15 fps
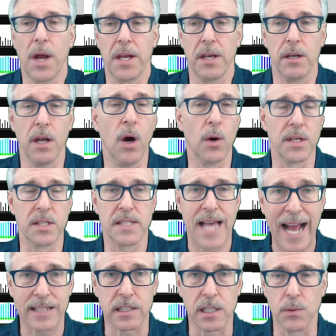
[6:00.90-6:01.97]
no way to know
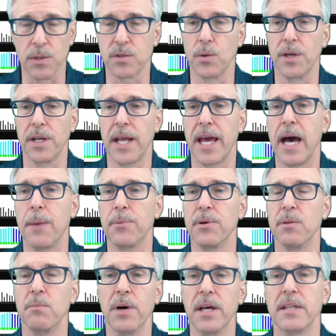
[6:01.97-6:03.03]
exactly what's going to
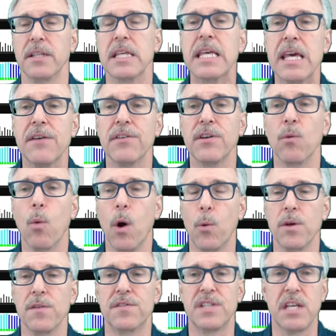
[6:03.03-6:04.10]
happen, but given
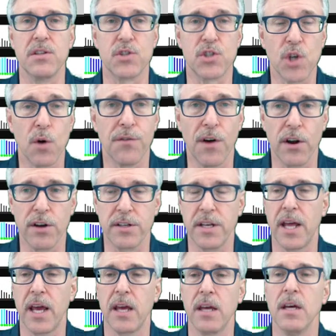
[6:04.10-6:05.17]
what we've seen so far
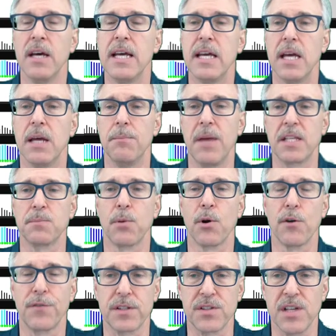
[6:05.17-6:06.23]
today, it makes
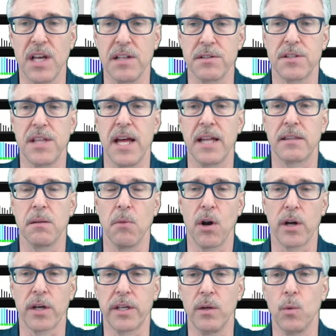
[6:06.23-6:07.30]
perfect sense that the
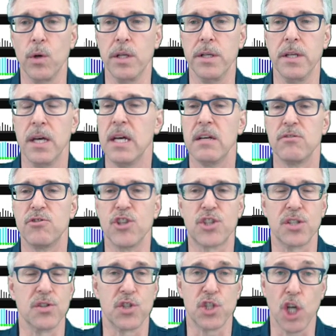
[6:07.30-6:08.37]
market would
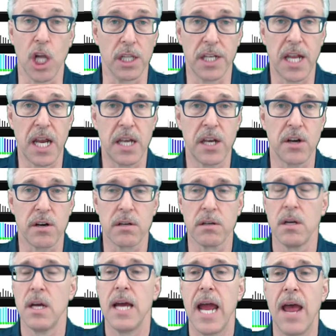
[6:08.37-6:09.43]
just consolidate
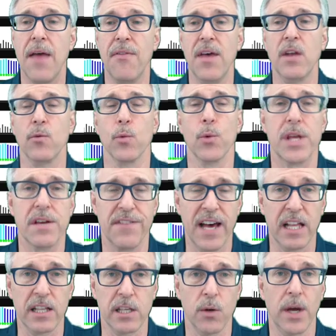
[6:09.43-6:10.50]
here and then
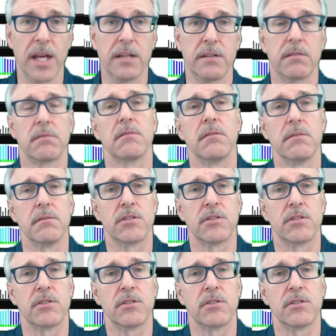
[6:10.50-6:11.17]
reevaluate